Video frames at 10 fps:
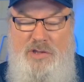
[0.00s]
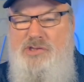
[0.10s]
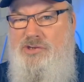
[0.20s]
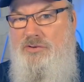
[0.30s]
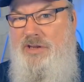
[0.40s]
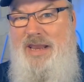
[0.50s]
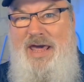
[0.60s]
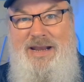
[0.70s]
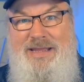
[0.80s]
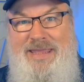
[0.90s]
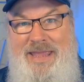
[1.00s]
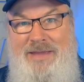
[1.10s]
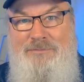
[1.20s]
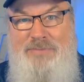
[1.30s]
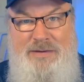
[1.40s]
certainly not on a
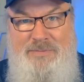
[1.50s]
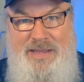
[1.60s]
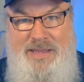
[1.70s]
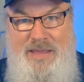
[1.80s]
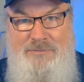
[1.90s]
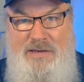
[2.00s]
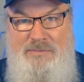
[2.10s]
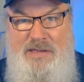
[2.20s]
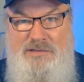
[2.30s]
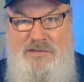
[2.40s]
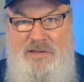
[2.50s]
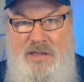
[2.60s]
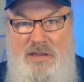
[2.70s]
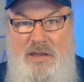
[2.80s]
campaign by campaign basis.